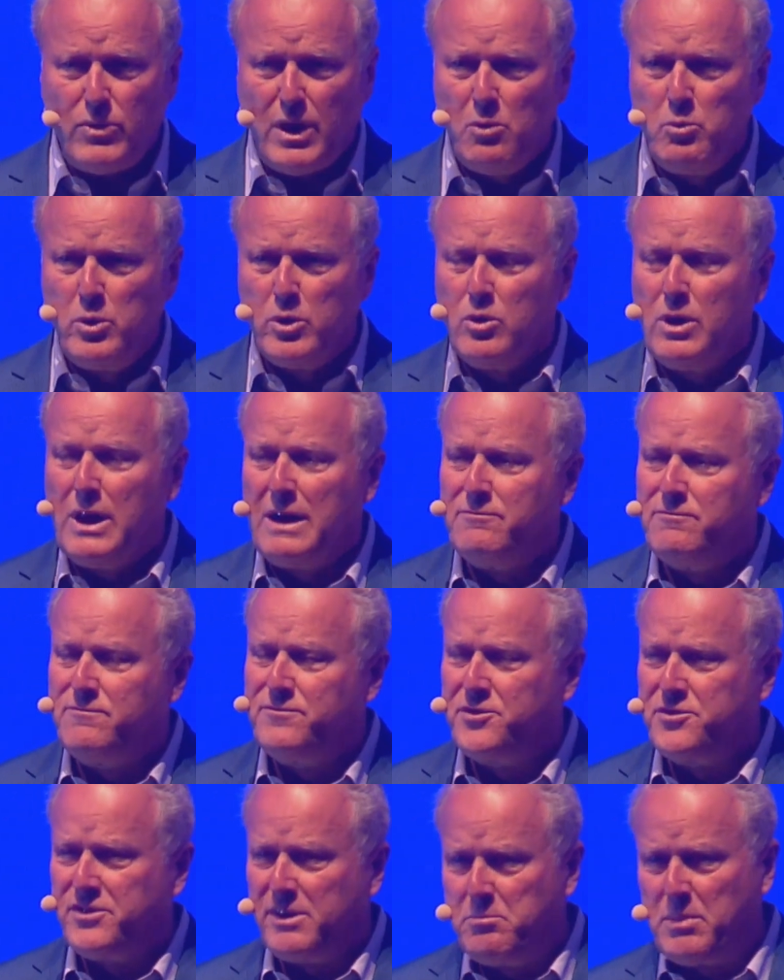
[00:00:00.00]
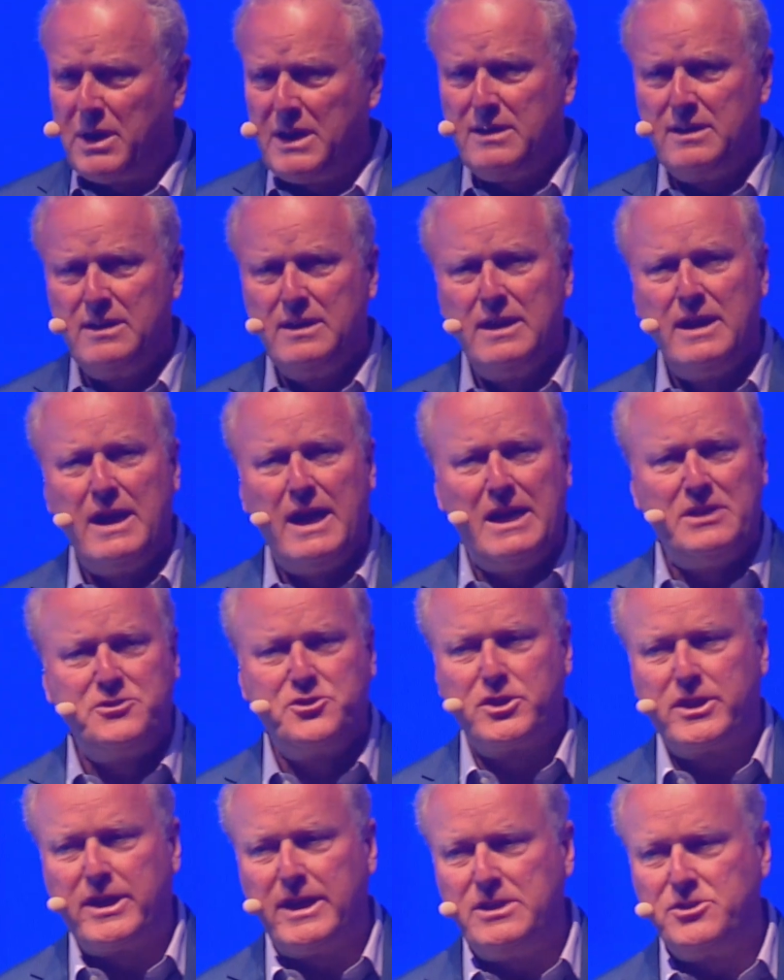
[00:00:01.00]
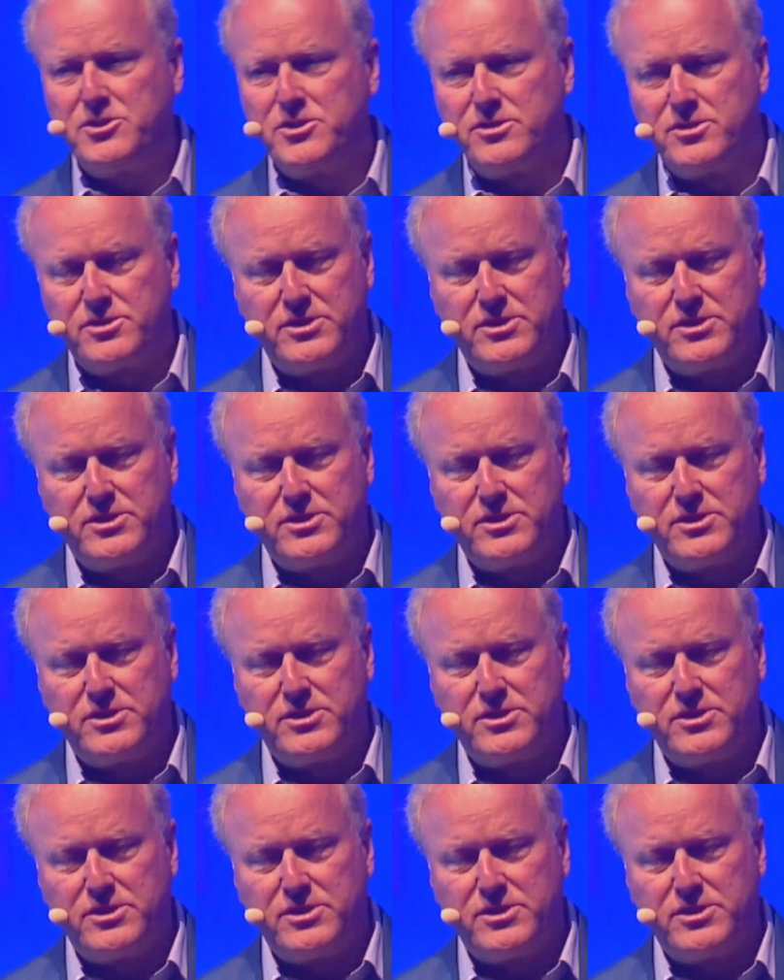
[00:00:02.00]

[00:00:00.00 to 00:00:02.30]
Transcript: We all have similar education